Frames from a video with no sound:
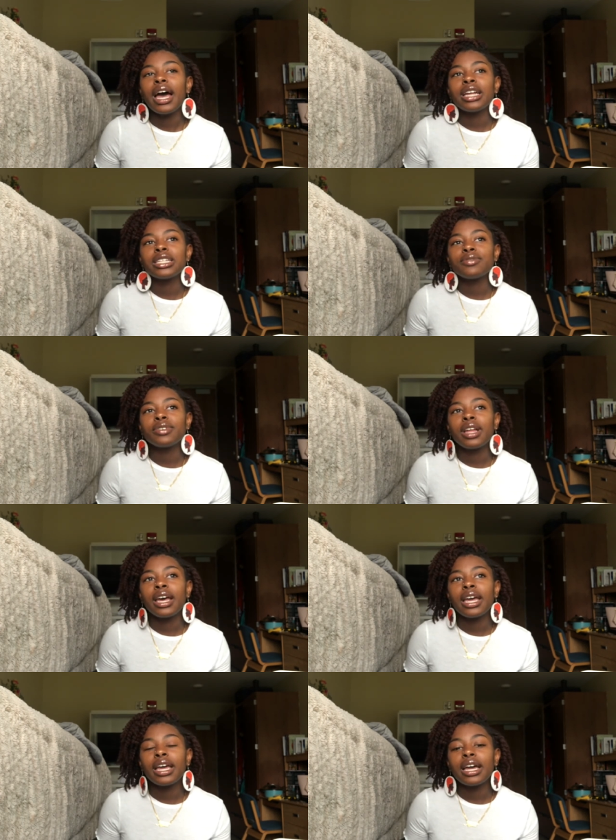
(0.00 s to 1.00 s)
I just feel
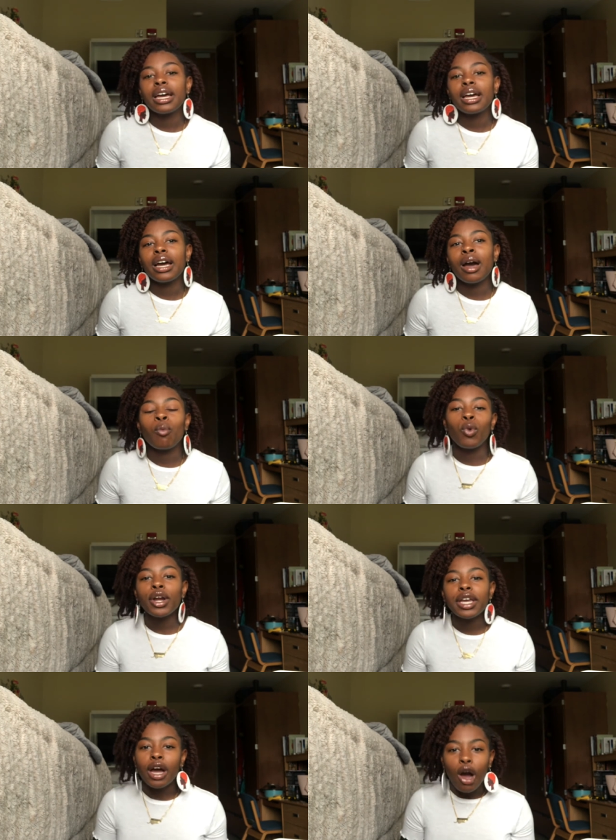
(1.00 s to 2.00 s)
like I'm
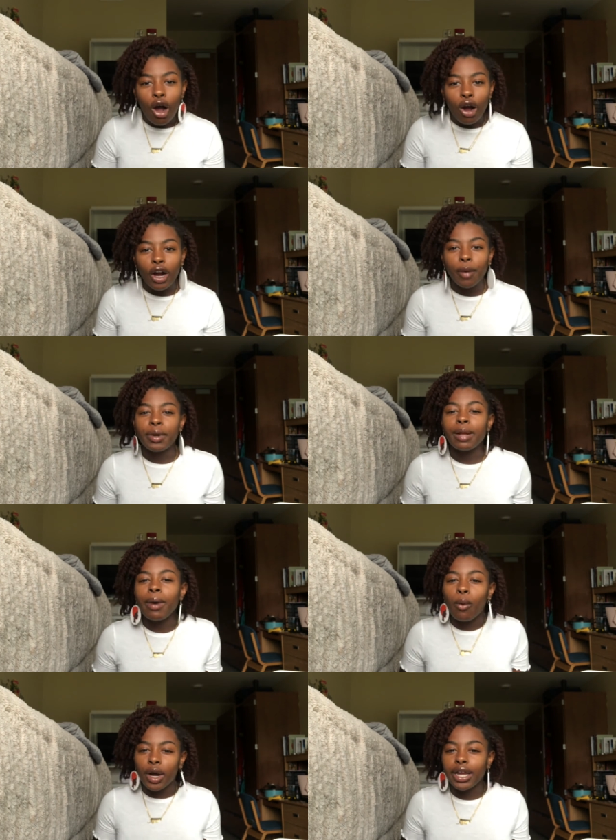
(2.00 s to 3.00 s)
working hard, but am
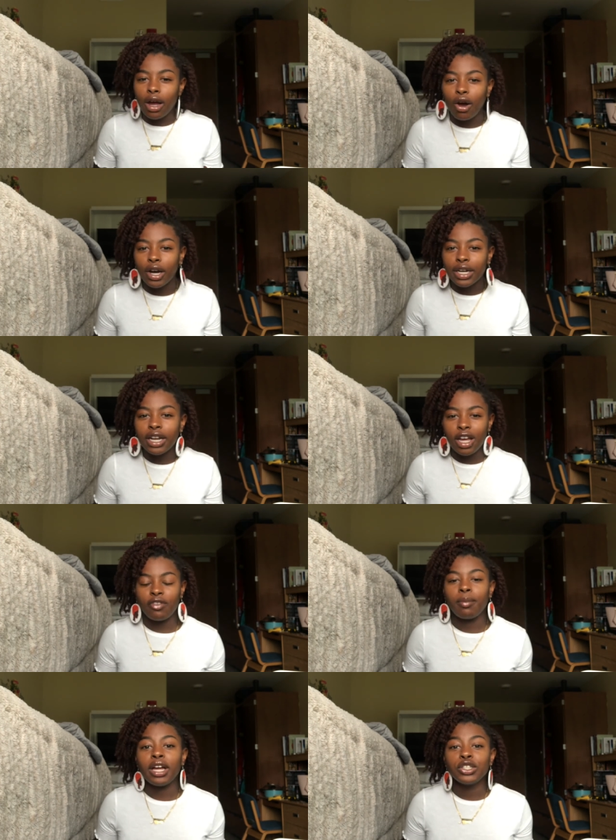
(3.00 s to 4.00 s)
I working hard enough?
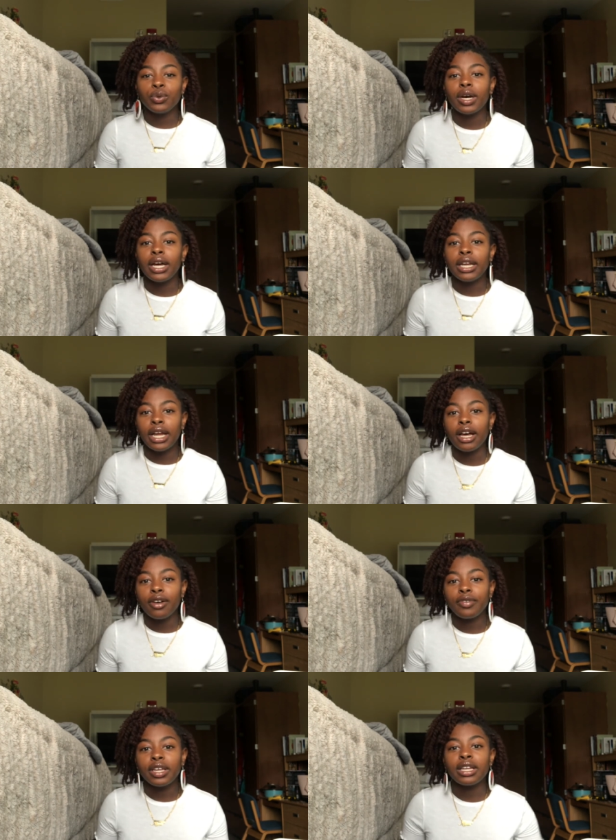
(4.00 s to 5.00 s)
Am I doing
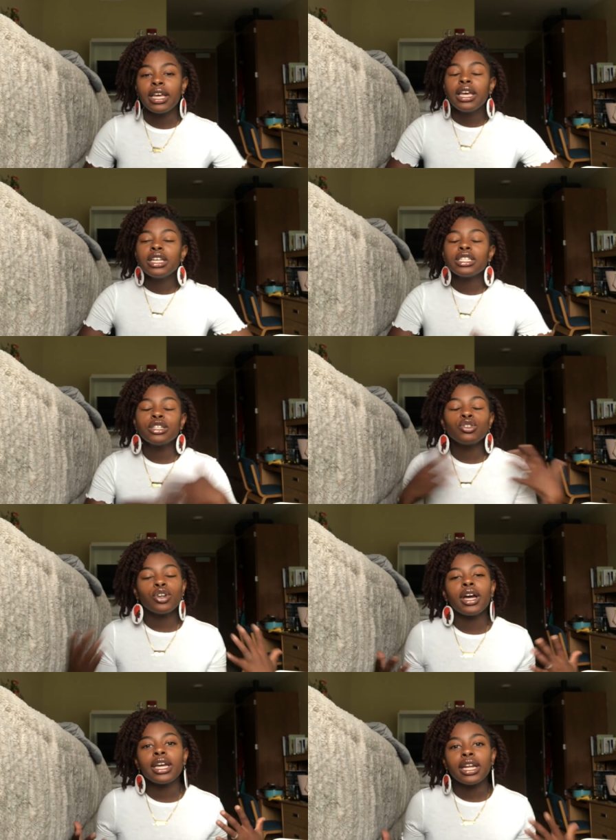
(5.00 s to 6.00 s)
enough? And still
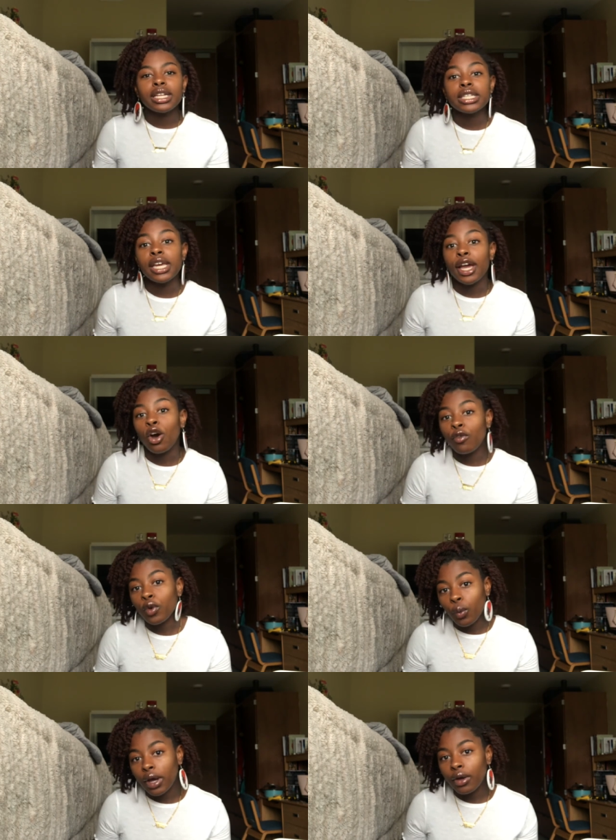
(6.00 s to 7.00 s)
trying not to get
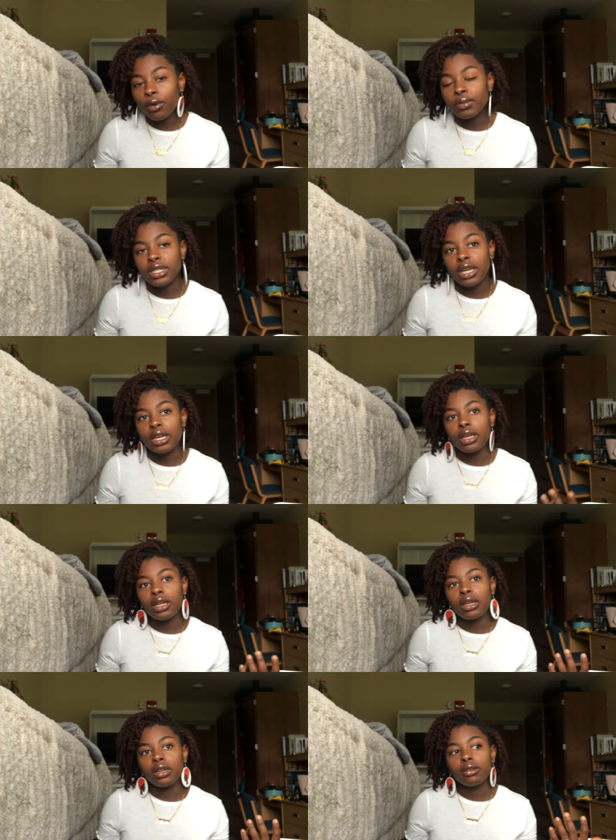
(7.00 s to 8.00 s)
overwhelmed
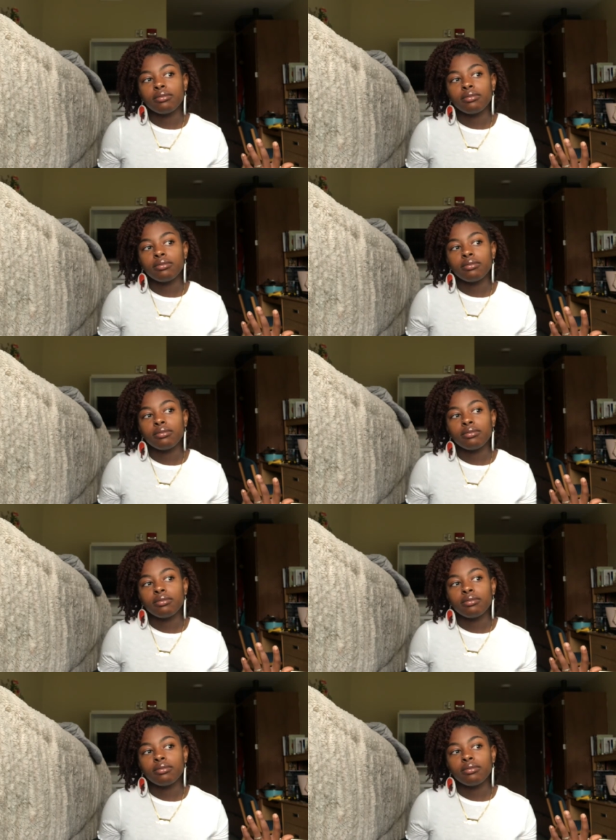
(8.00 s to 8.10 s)
and